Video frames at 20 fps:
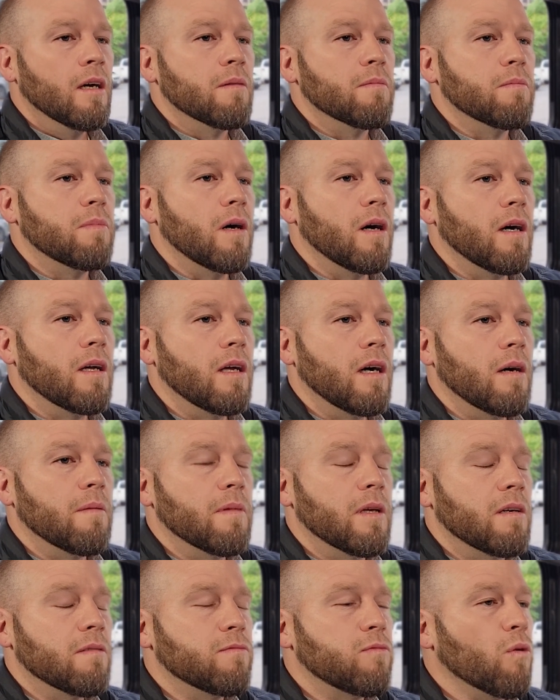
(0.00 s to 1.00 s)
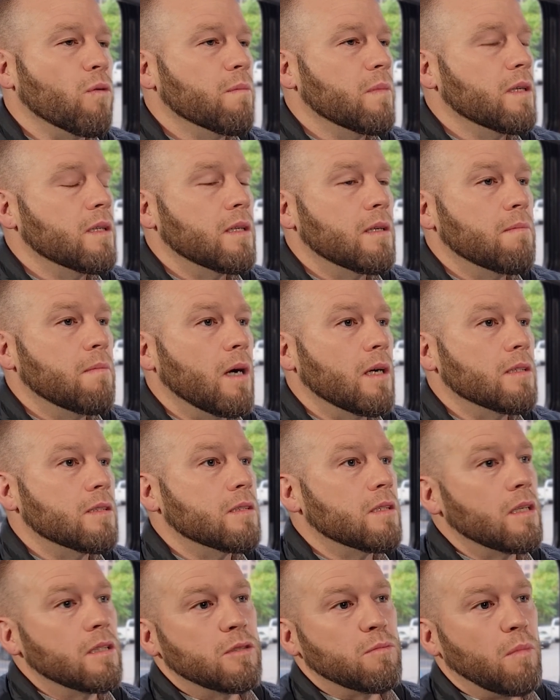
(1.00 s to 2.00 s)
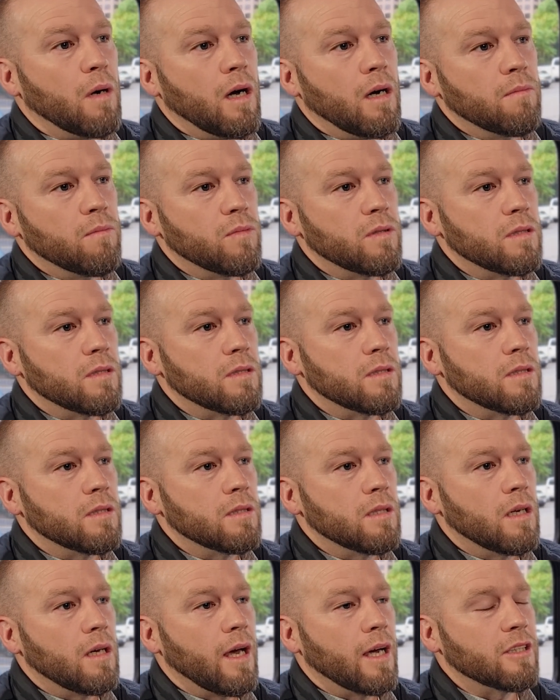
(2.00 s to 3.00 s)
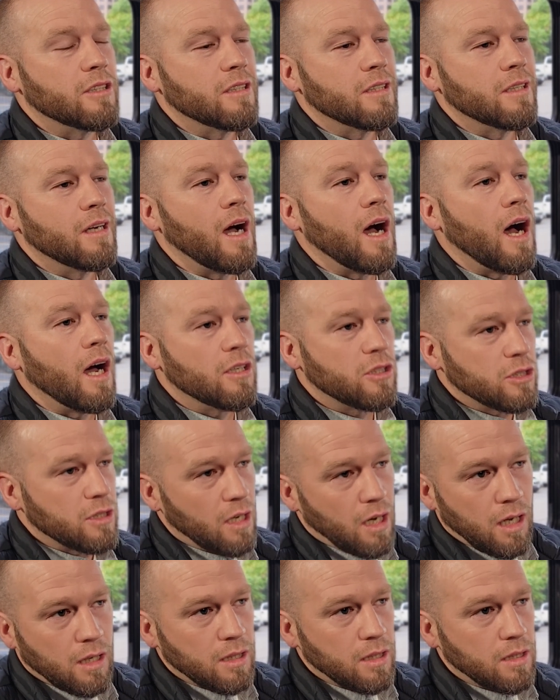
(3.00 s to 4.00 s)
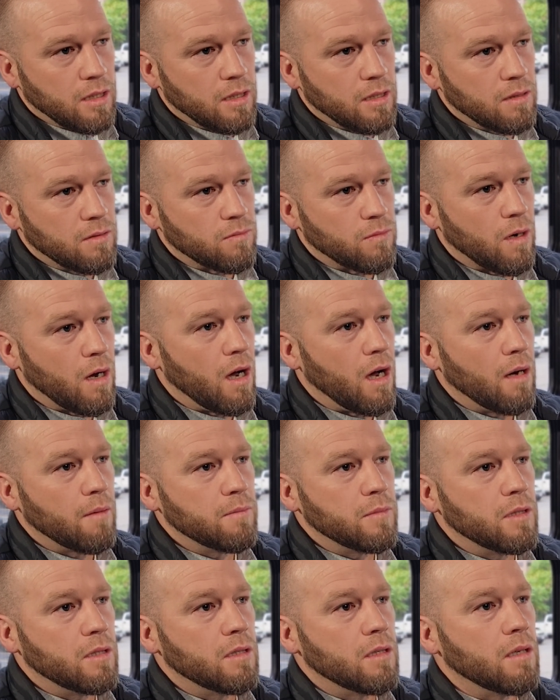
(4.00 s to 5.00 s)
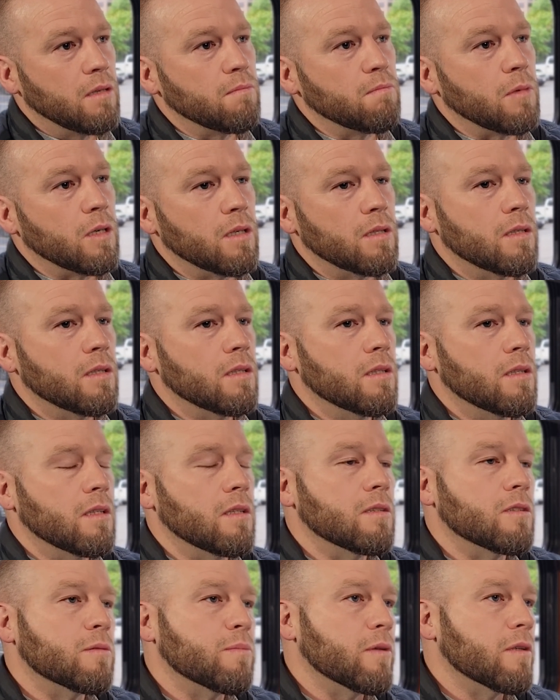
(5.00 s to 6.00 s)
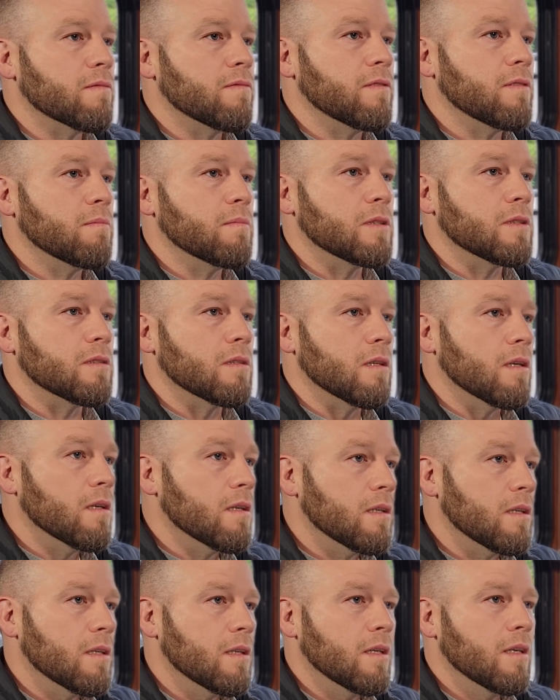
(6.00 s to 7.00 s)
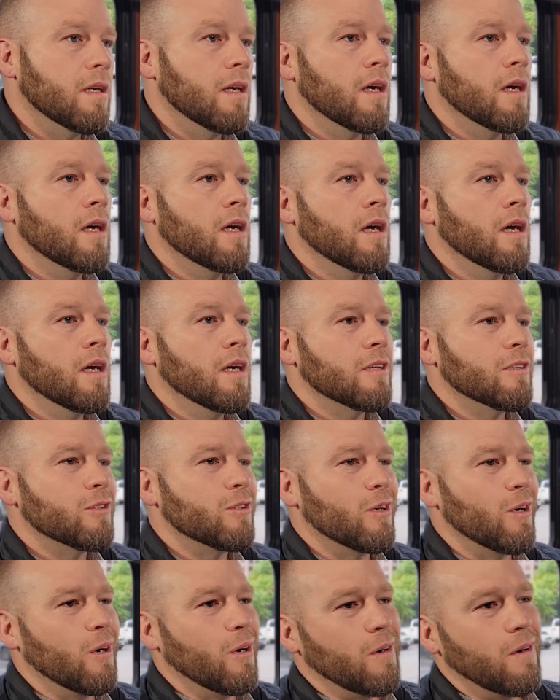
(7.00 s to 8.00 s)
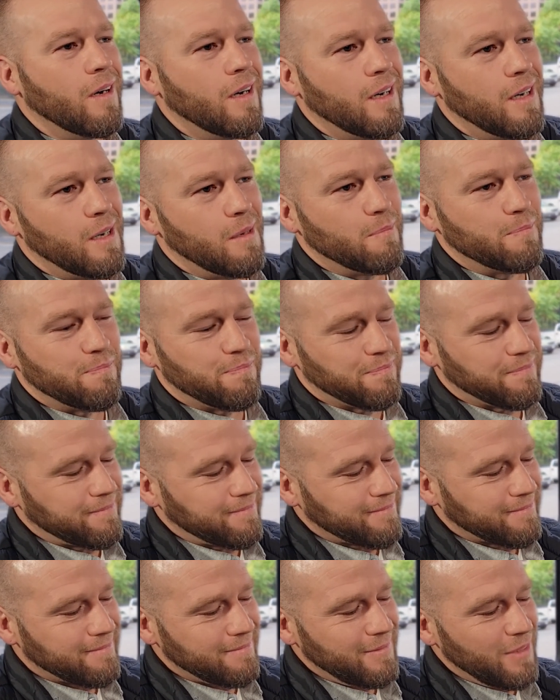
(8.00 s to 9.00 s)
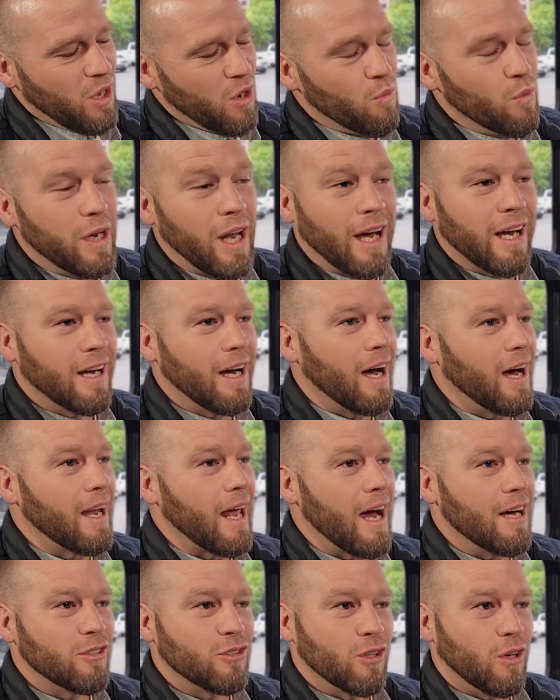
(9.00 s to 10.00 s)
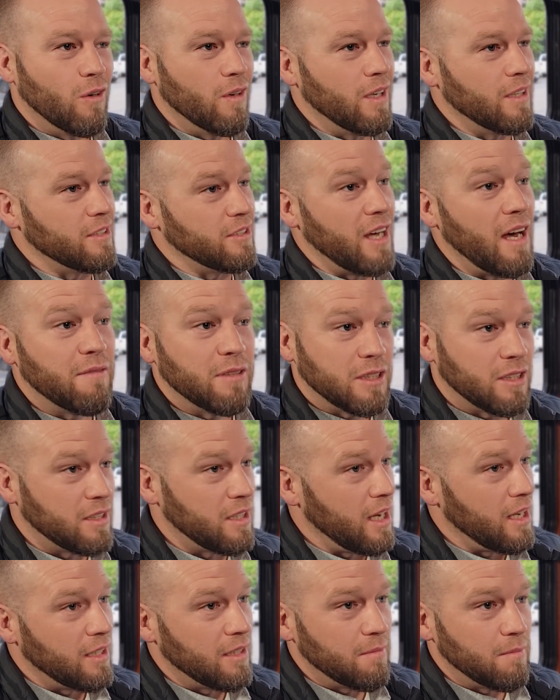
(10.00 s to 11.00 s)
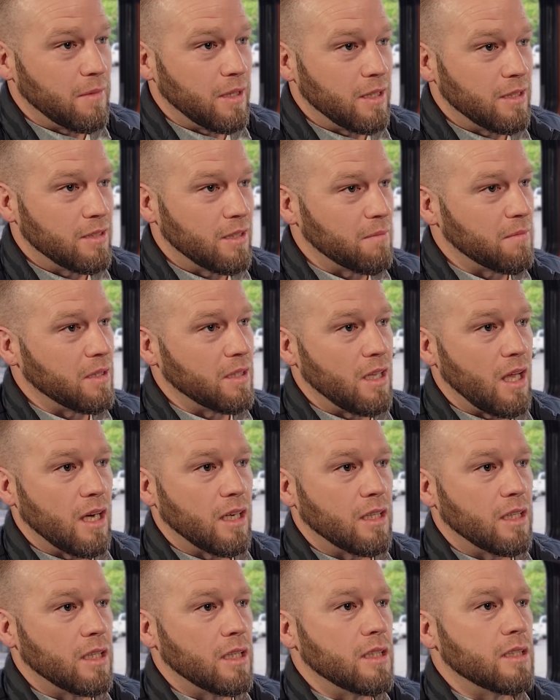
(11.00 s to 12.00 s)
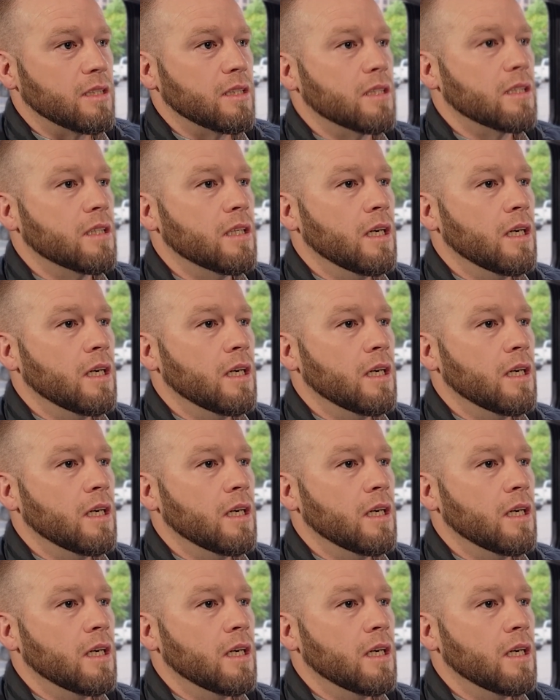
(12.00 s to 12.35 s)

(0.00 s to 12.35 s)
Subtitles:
But they informed me that my son's mom was actually hot-shotted, robbed, and murdered in Springfield, Missouri. So when I got out, so it devastated me. Something like this